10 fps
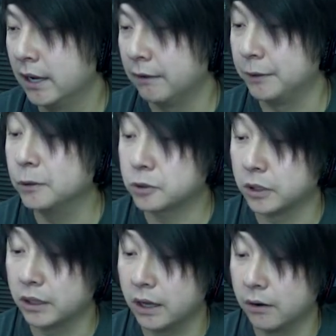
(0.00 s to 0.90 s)
It feels
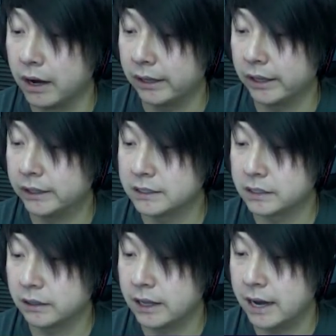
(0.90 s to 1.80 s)
good though. I like this
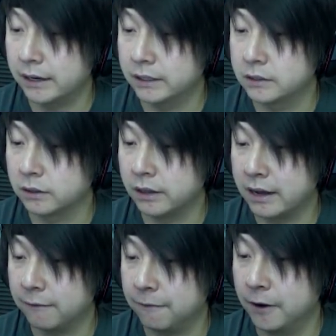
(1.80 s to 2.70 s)
a lot. It's a
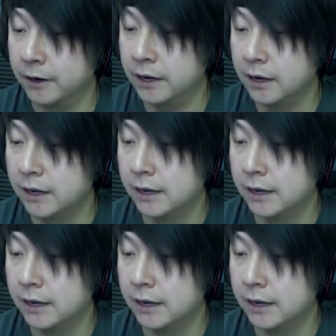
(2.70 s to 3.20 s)
lot of fun.